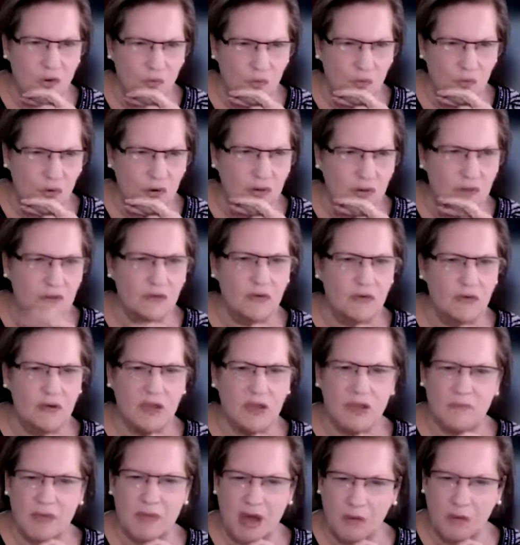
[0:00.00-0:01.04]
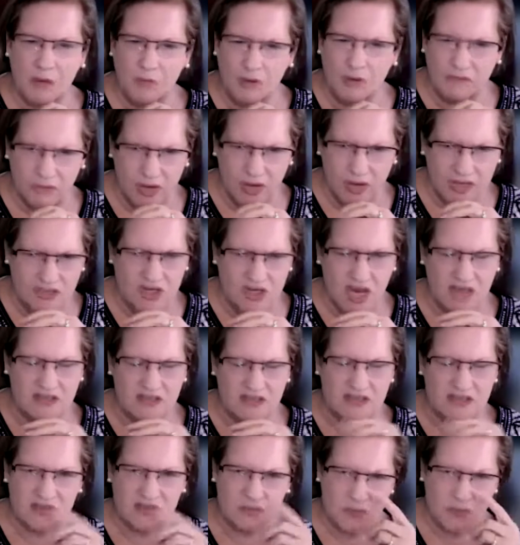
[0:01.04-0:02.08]
or learning about what
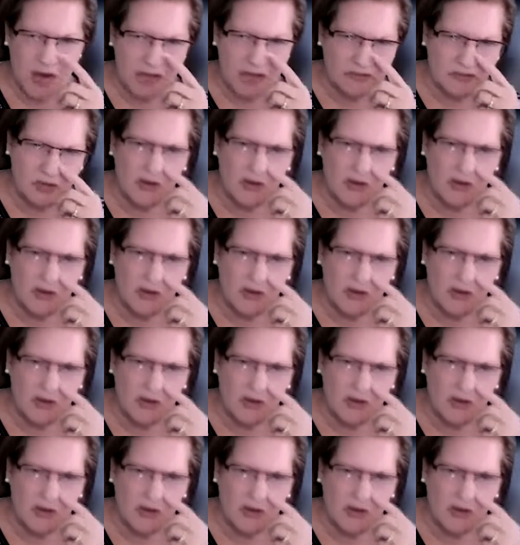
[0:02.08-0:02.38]
franchises are out